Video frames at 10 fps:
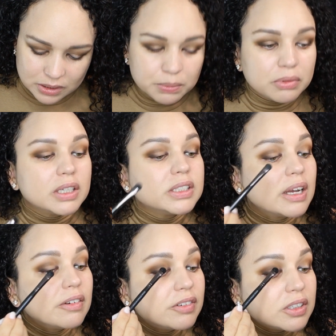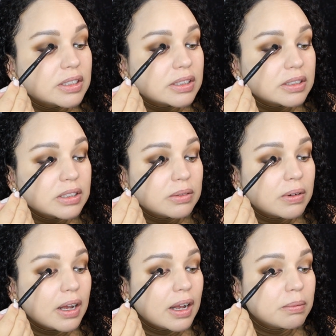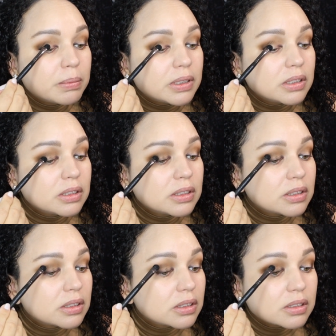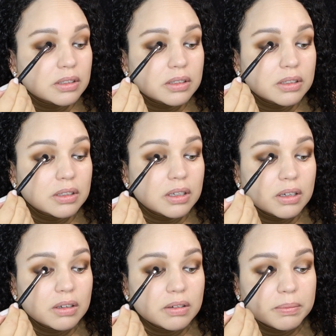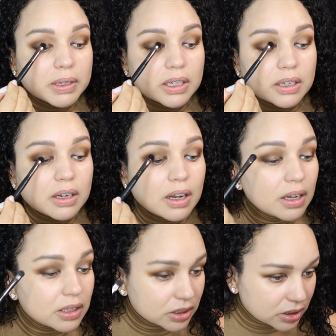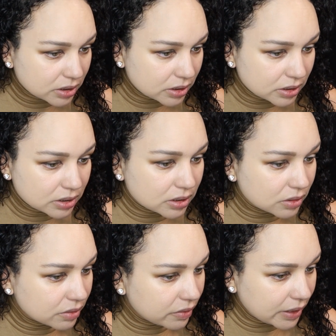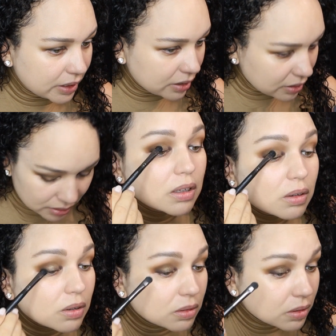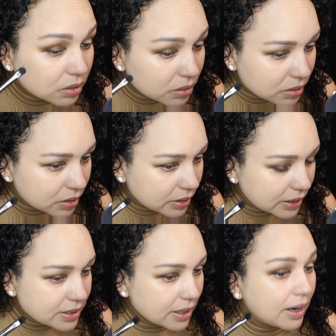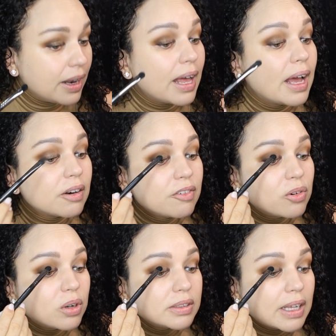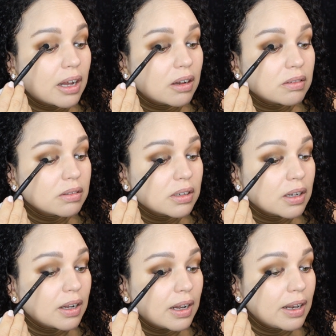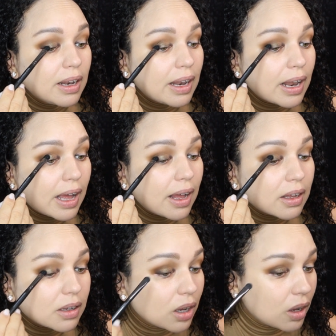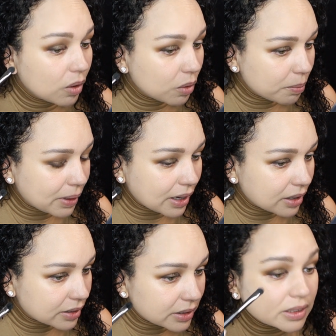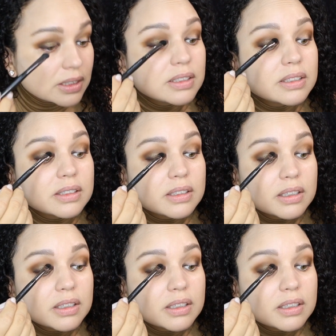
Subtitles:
brush at first and see what happens. Oh my gosh, it is so flaky. Ooh, there's a lot of fall down. A lot. Oh my goodness.